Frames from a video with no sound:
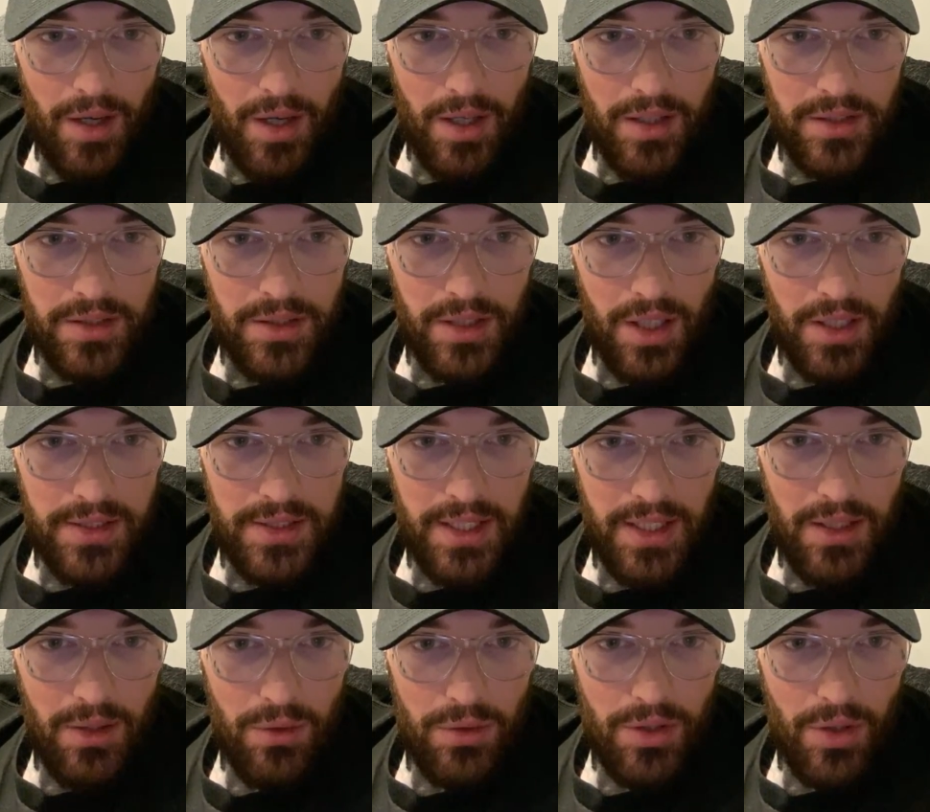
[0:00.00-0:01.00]
Sir
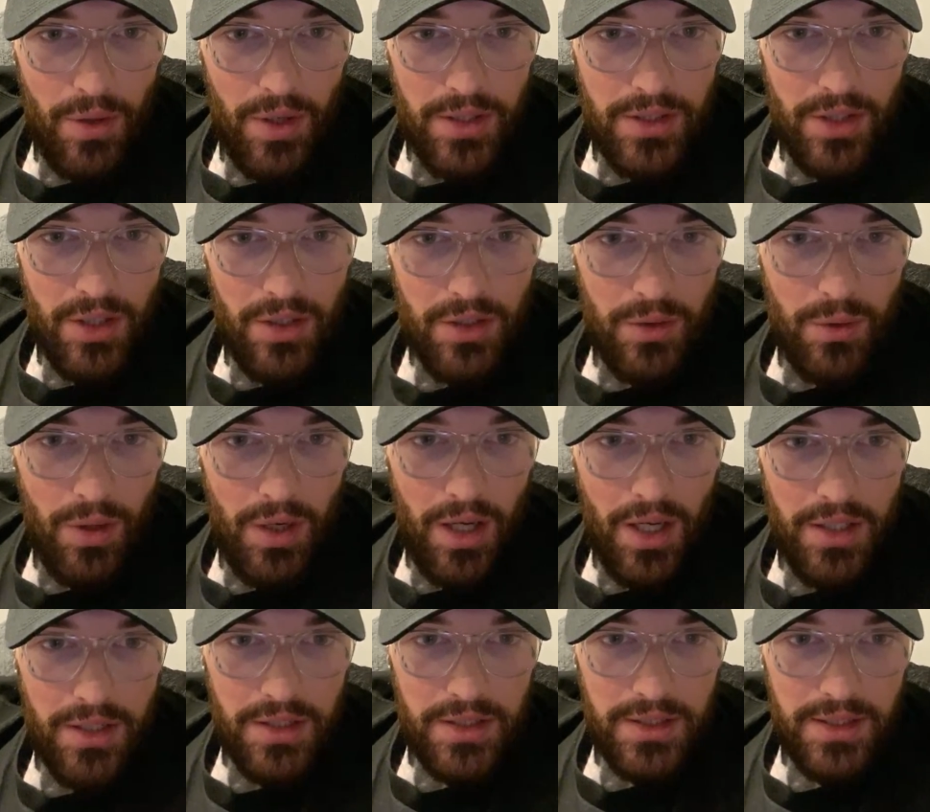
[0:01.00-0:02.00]
T, although I don't quite
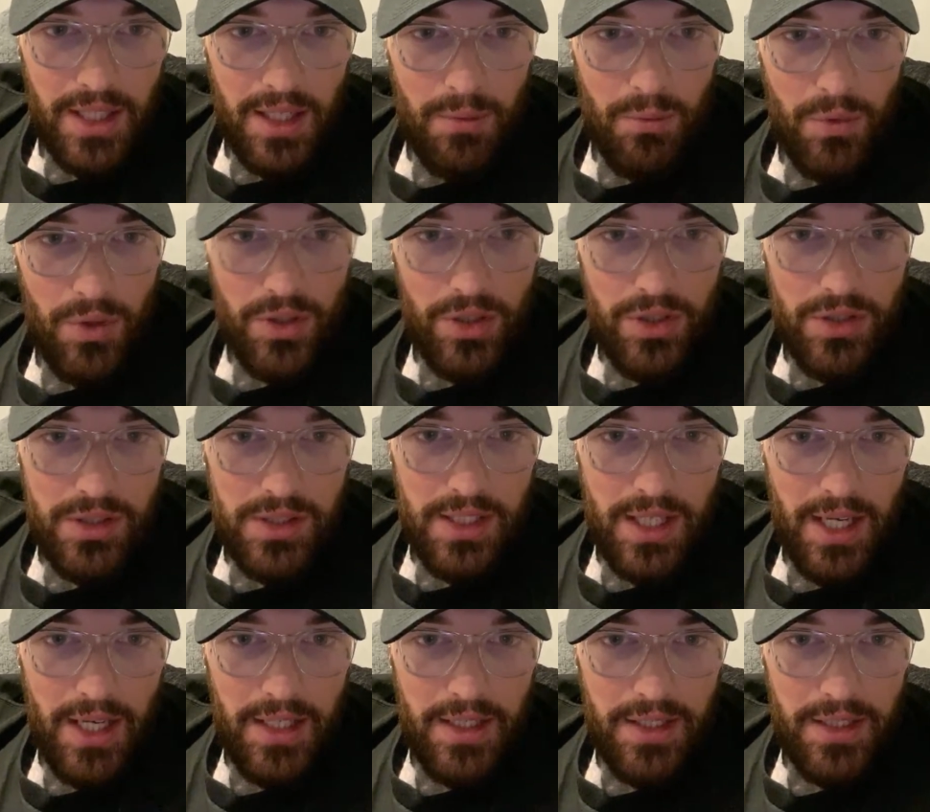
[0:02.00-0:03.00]
understand what you
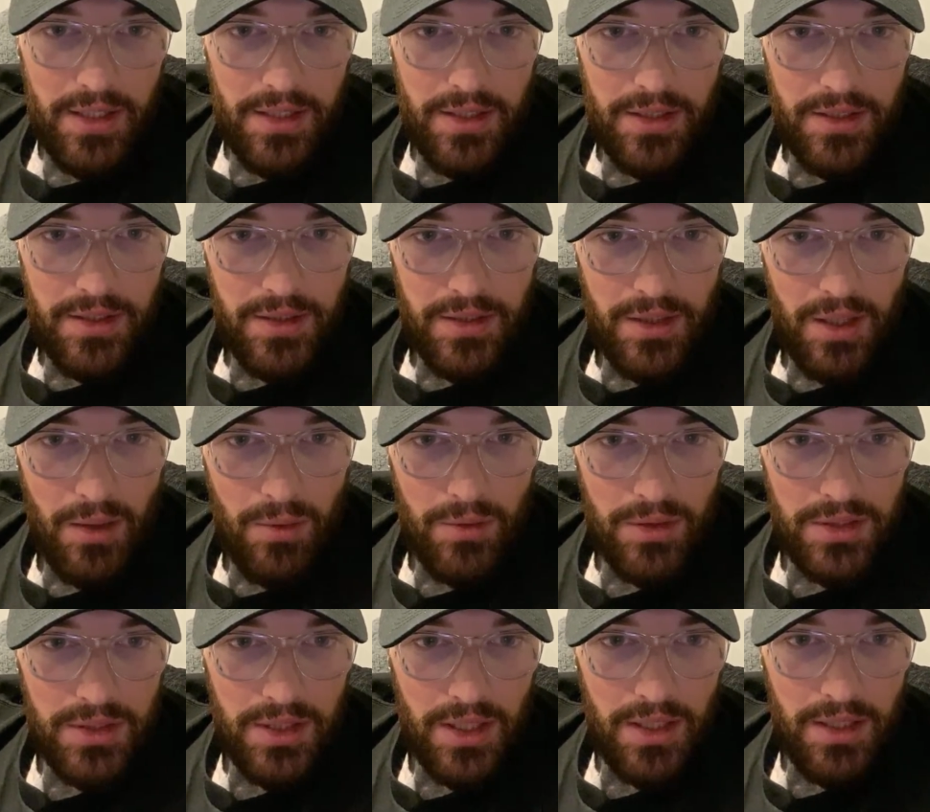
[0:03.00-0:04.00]
said, I
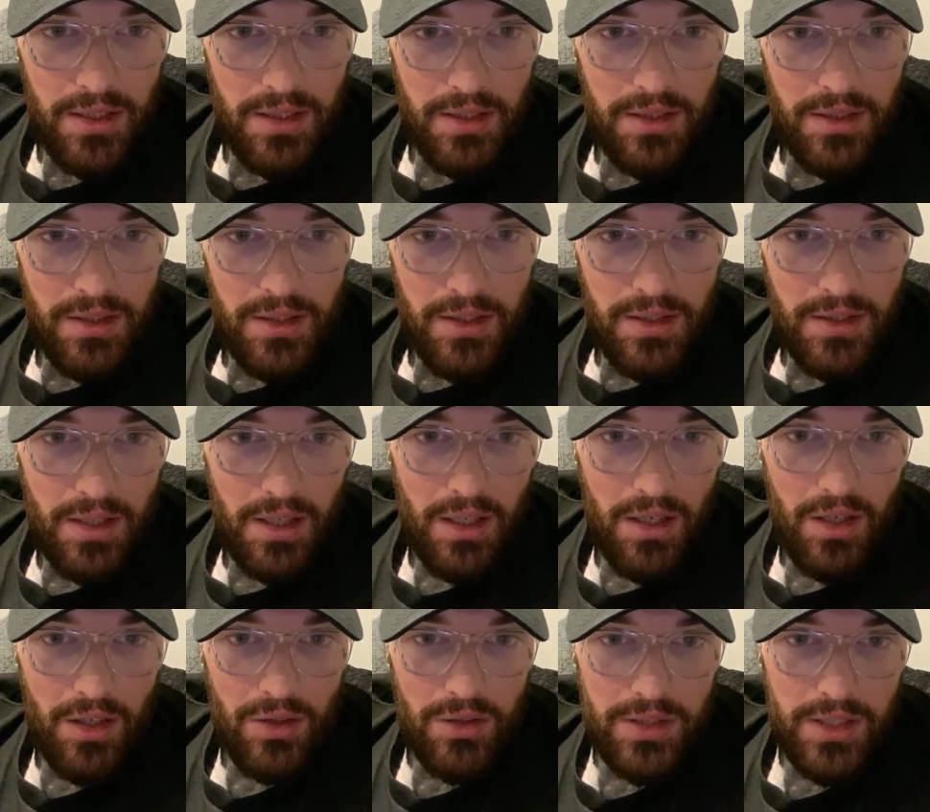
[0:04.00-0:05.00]
won't say I
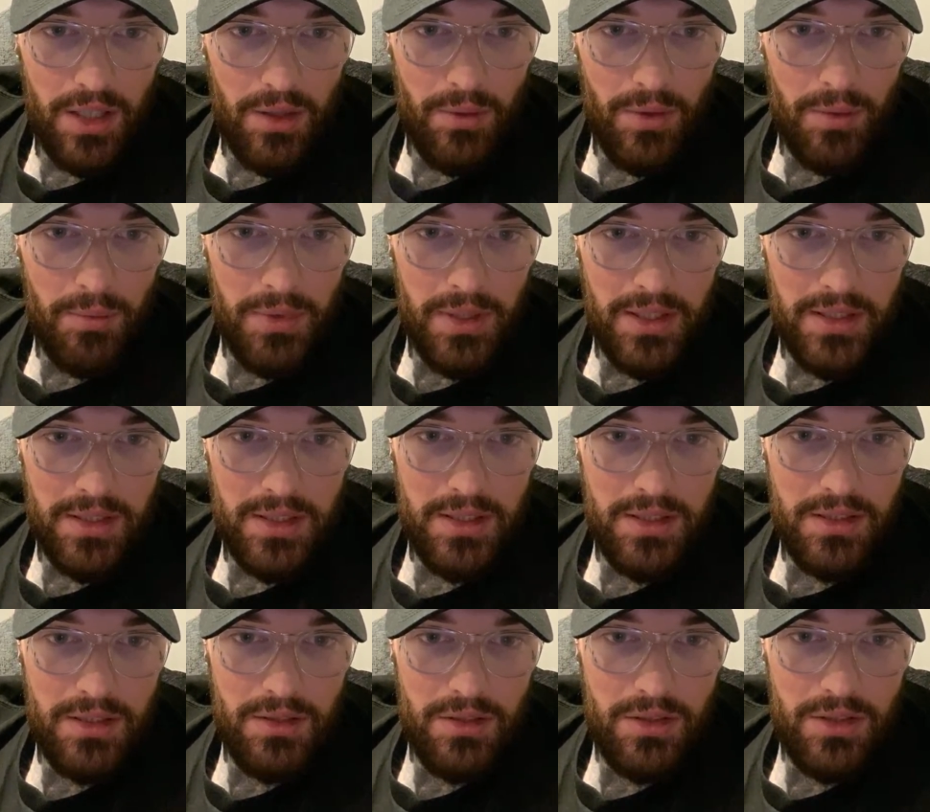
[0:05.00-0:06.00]
like your title work. Please
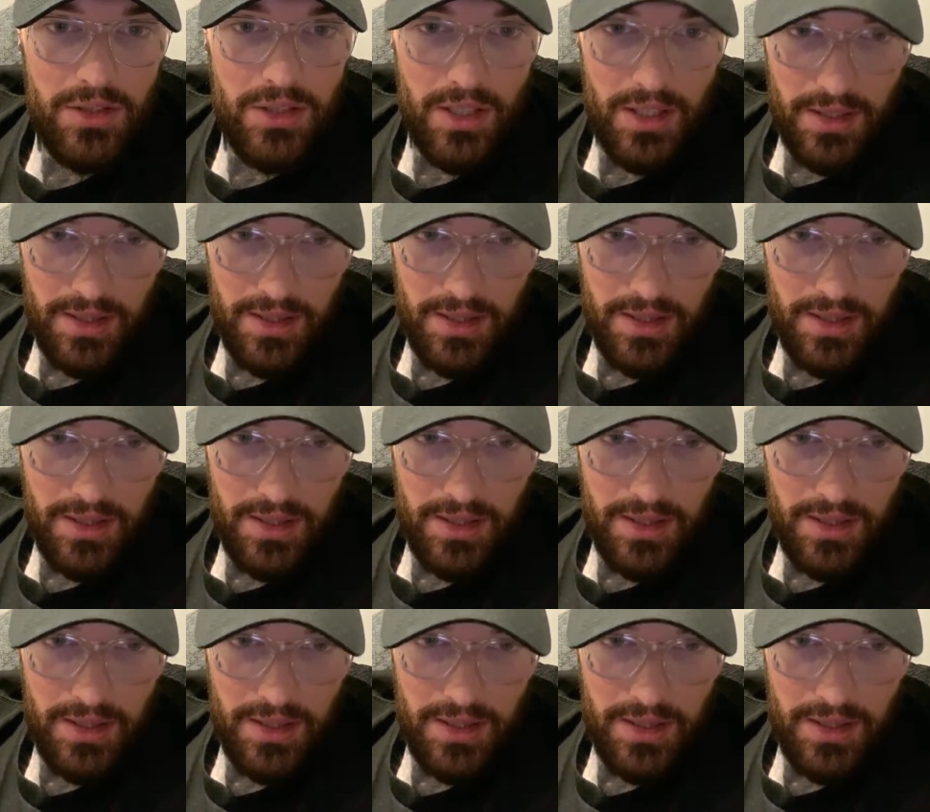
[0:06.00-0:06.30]
continue to cheer.